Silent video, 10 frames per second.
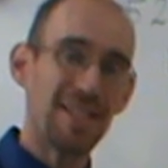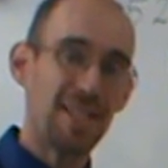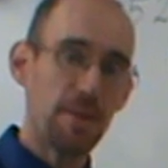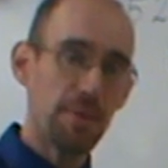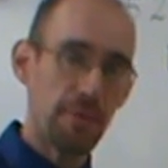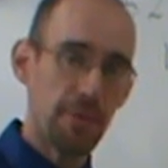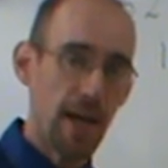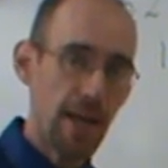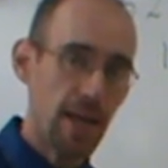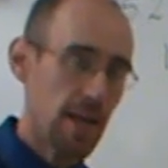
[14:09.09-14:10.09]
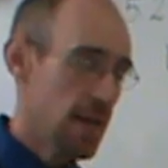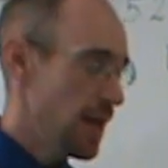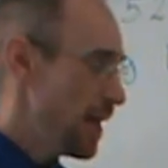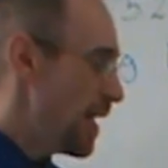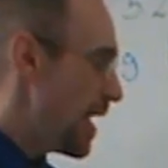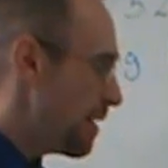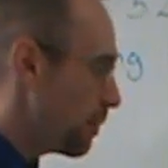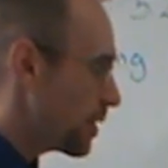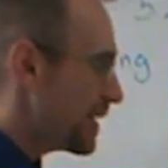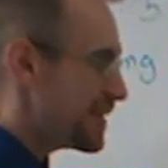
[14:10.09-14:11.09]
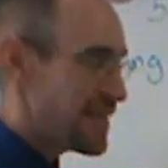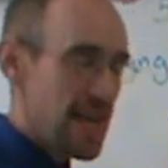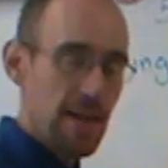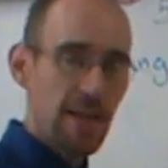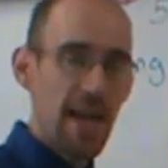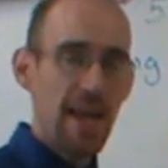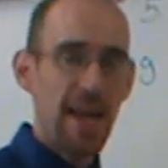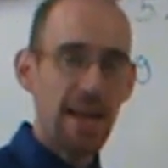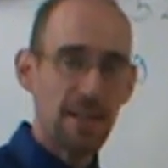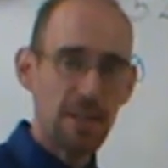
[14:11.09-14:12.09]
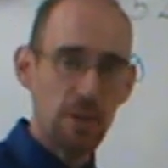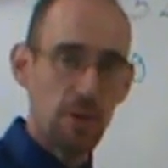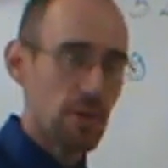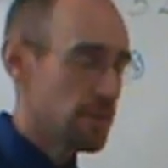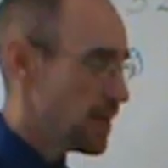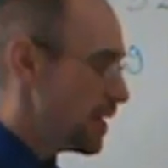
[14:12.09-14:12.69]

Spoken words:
Simplify it, and we're going to take that answer,